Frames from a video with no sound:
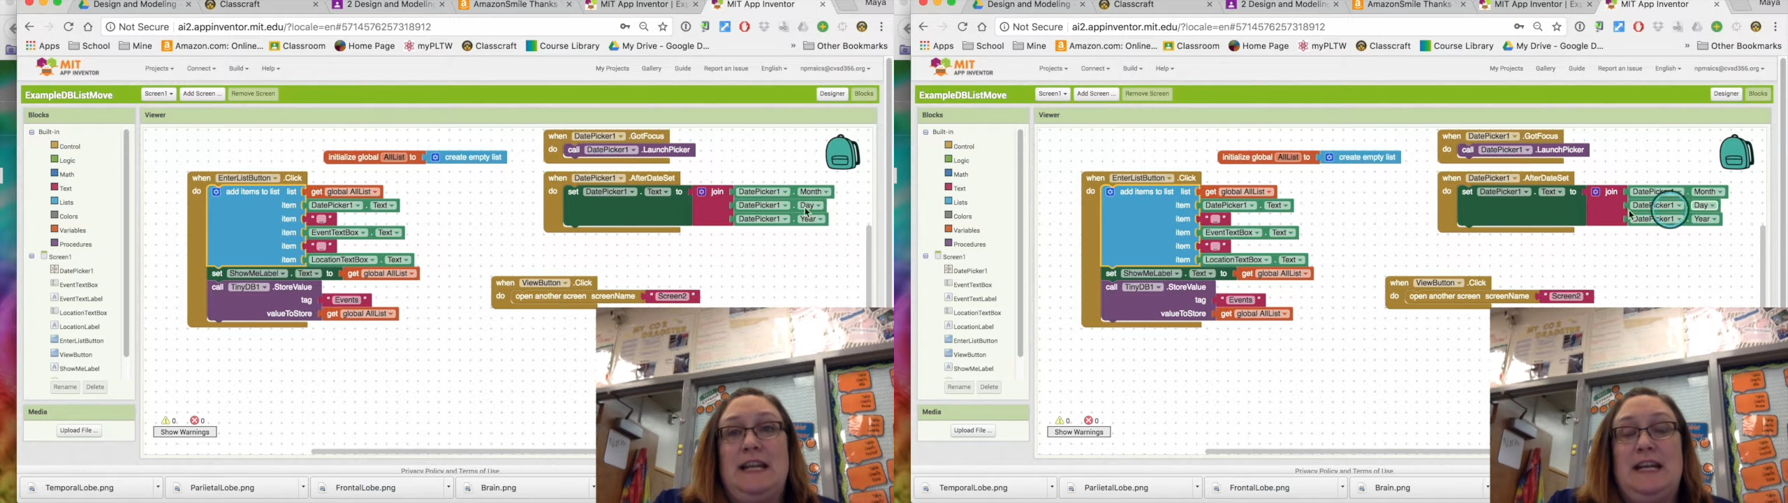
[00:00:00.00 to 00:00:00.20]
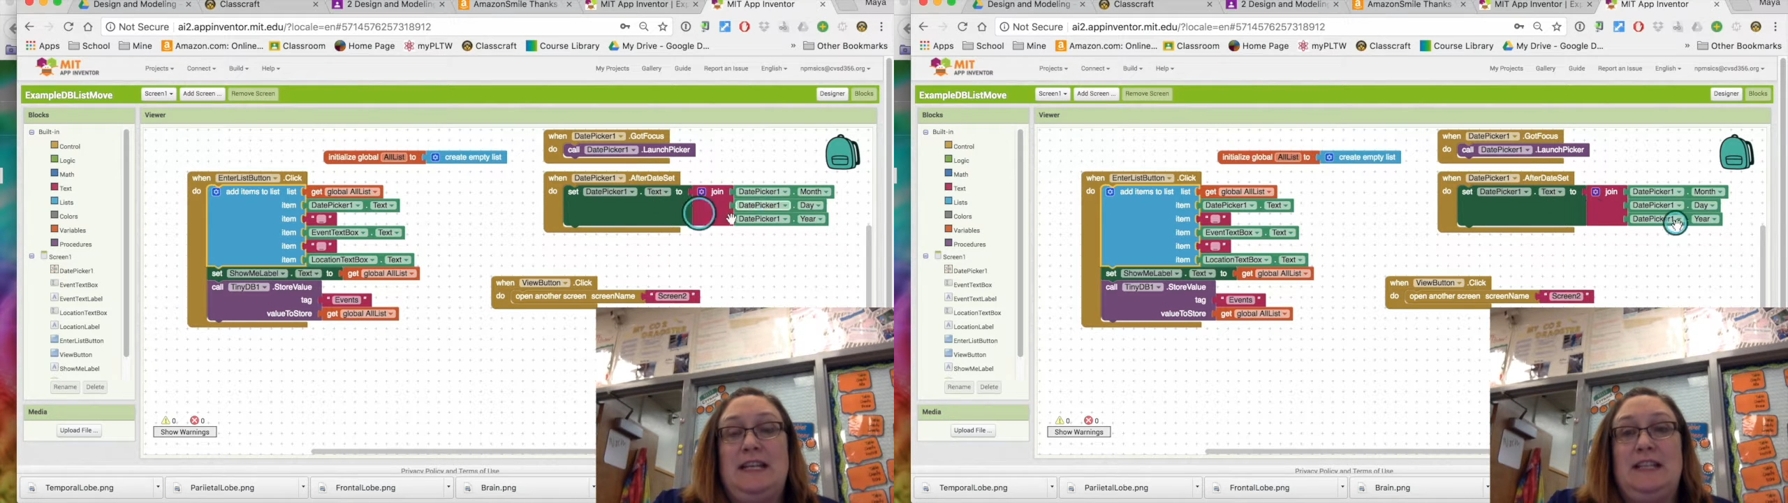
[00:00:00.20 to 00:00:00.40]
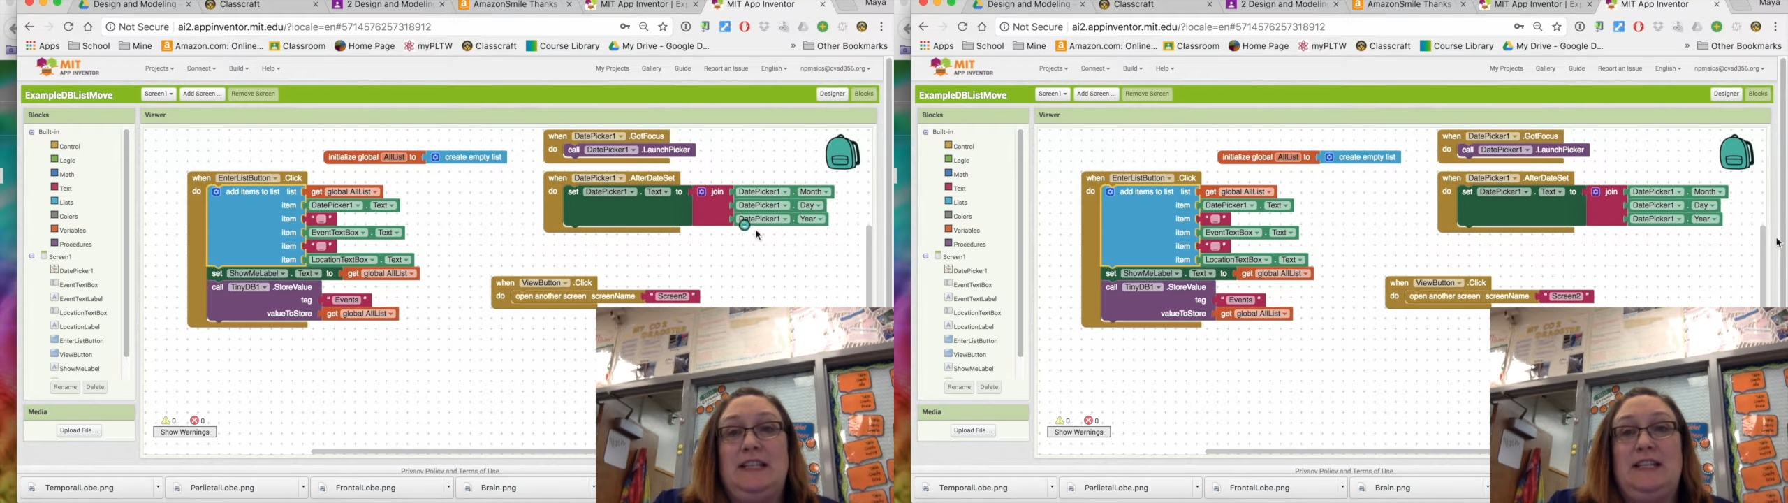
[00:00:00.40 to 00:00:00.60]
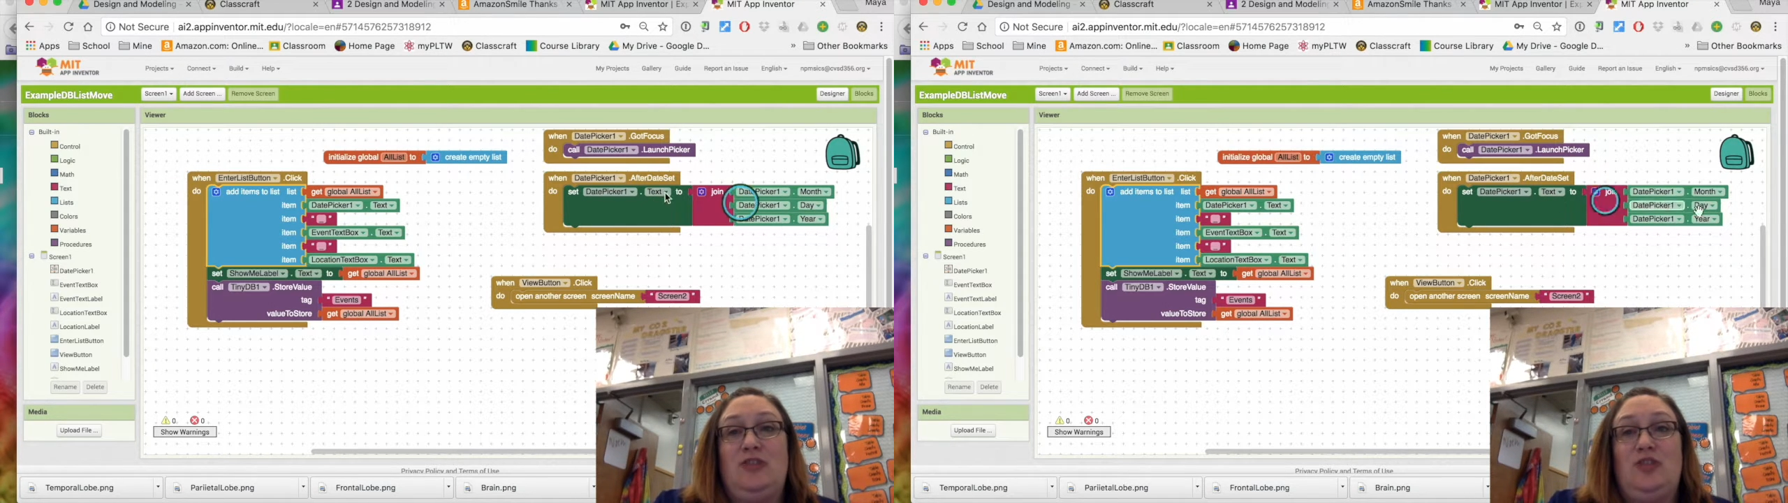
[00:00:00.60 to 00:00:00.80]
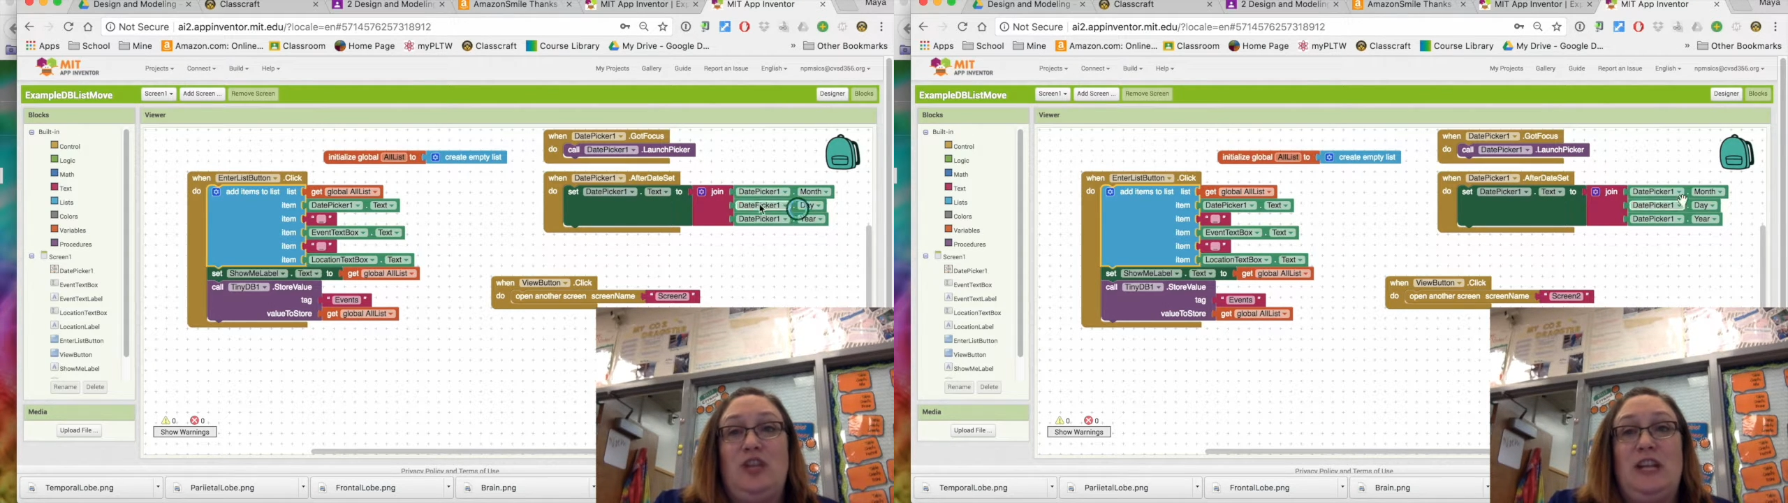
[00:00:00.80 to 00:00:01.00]
I had it
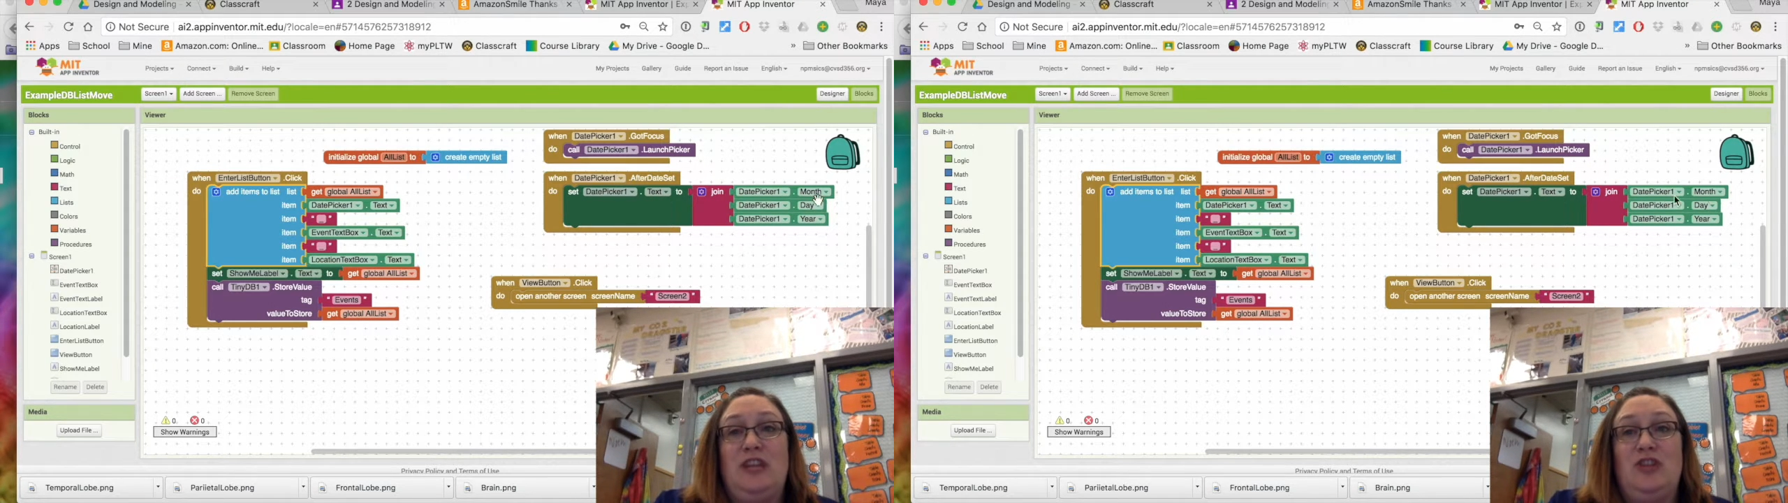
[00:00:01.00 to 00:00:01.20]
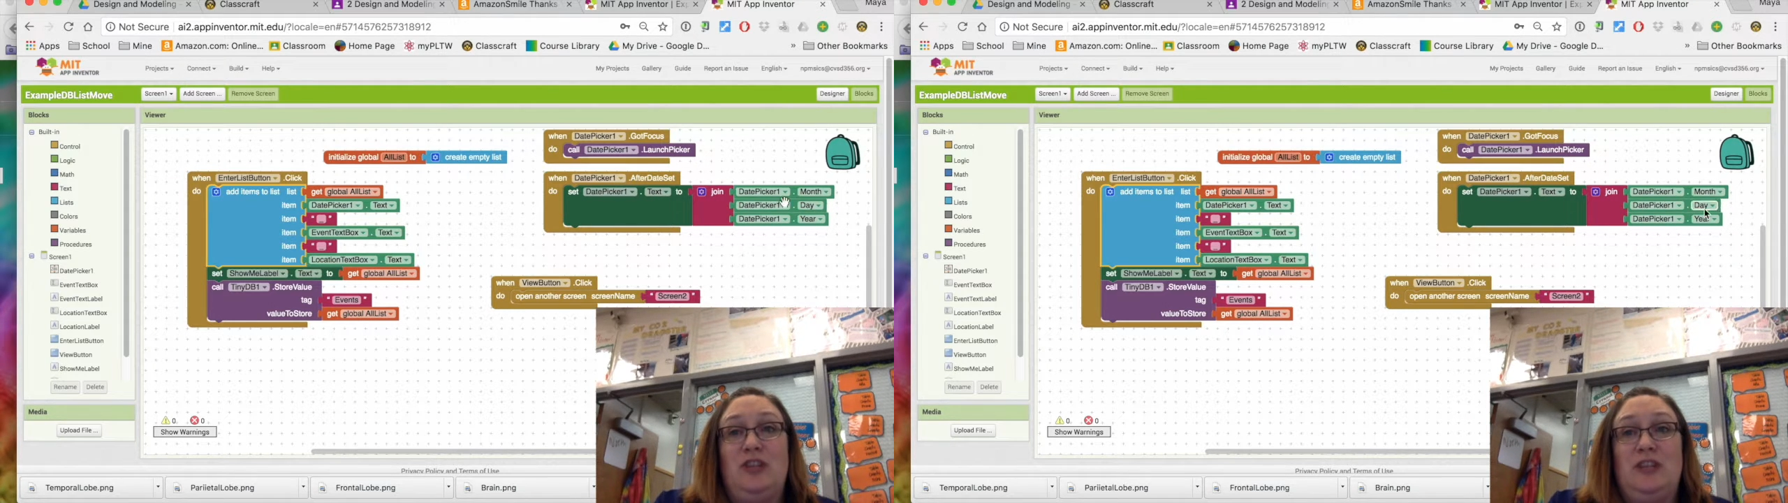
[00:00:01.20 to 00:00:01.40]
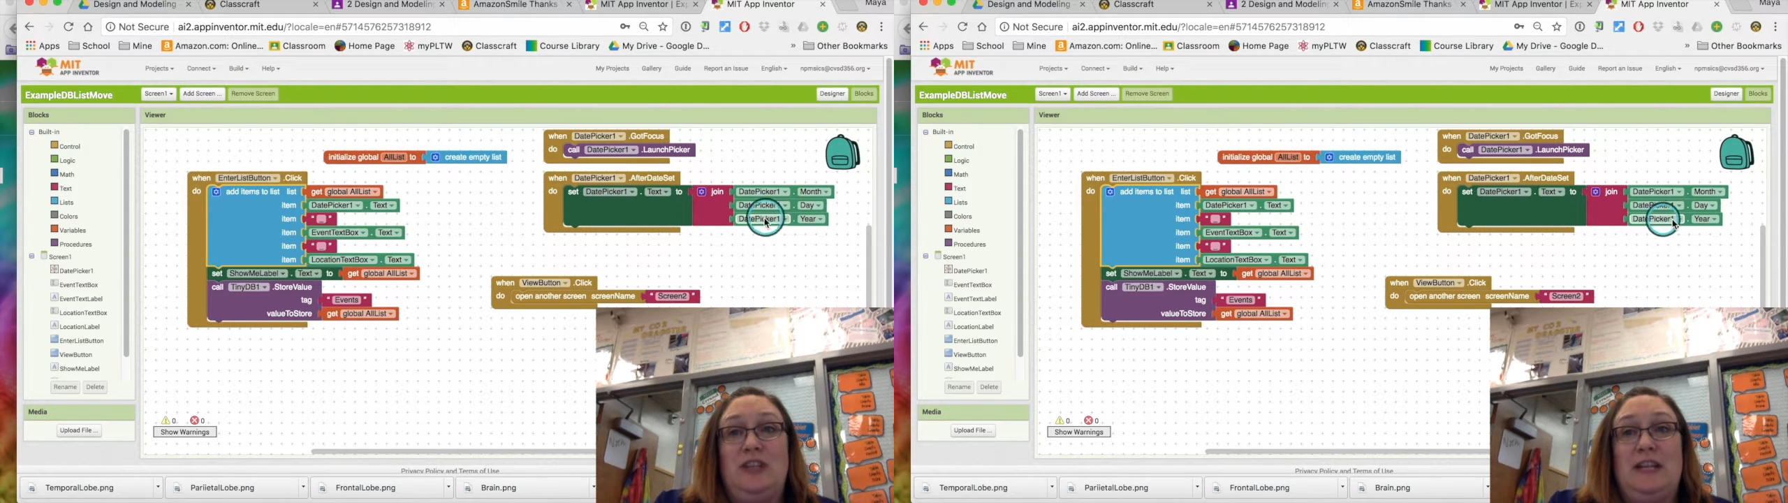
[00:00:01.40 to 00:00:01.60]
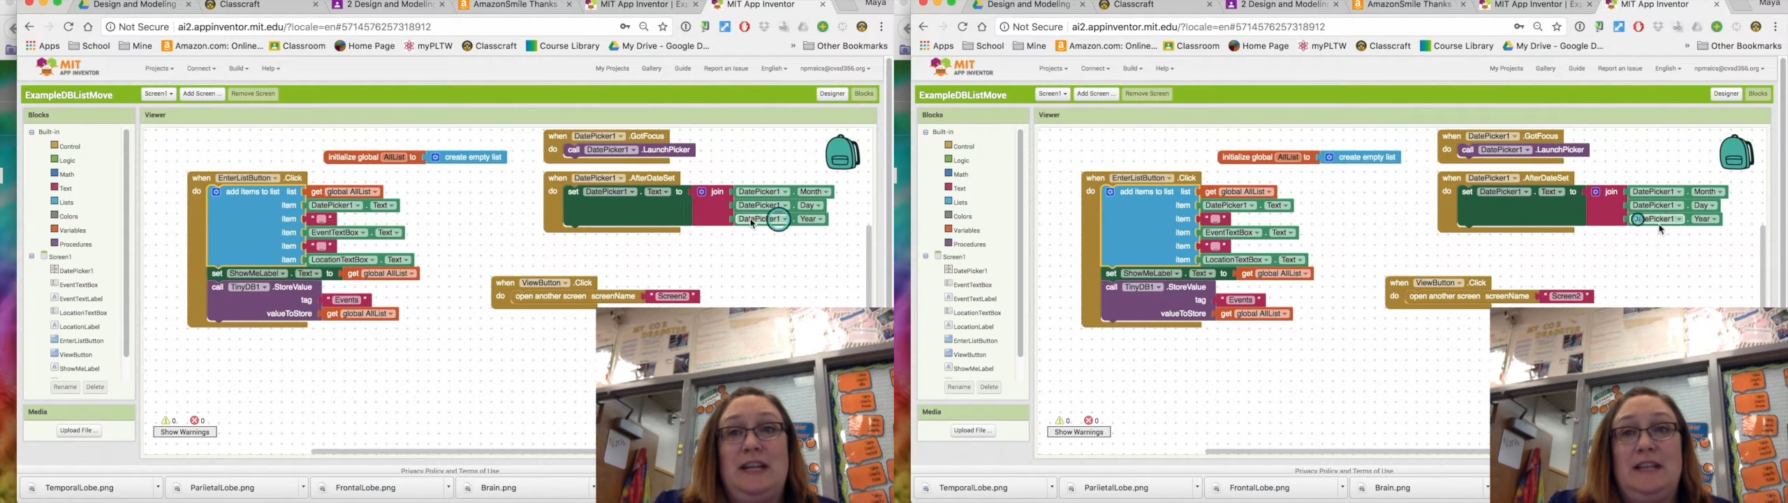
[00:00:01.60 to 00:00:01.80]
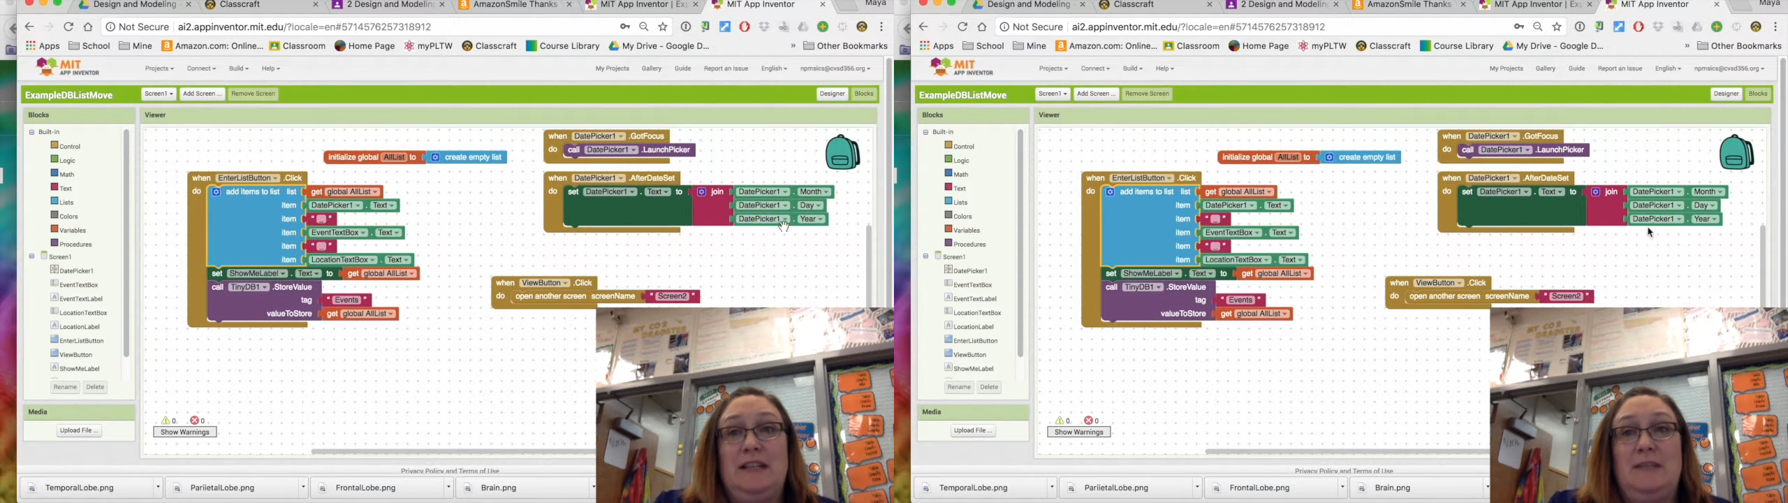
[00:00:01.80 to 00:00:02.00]
change its
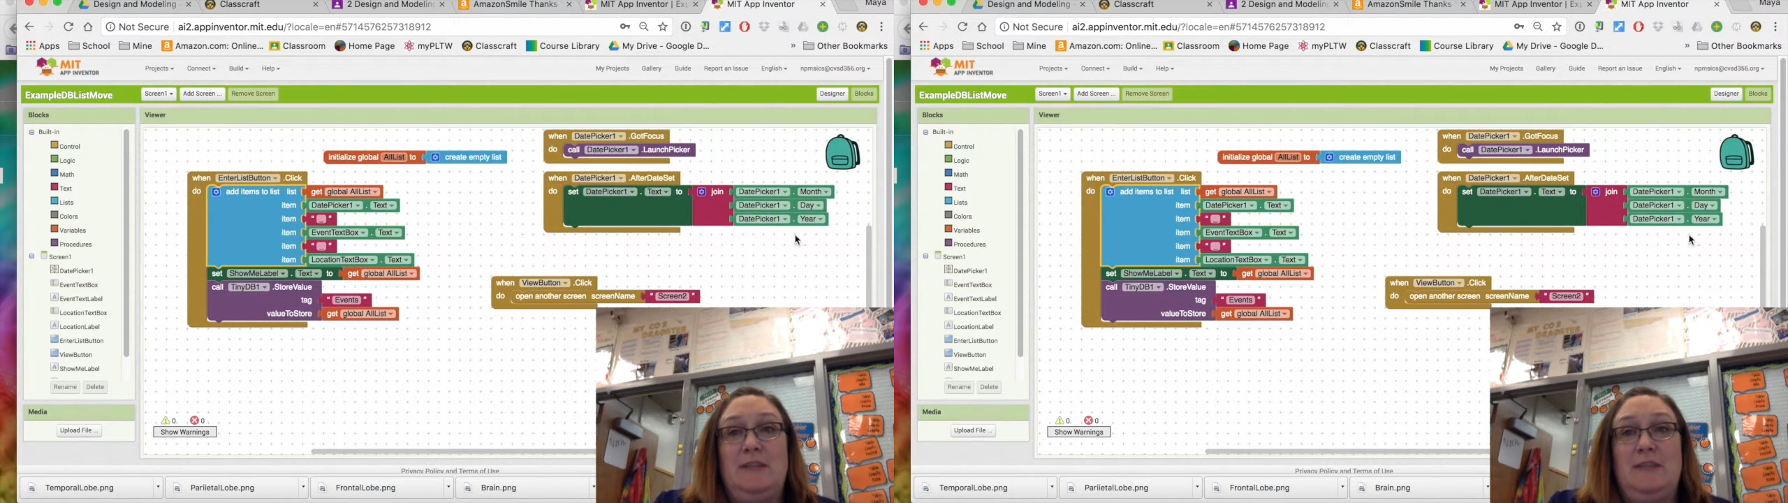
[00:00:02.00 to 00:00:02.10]
text to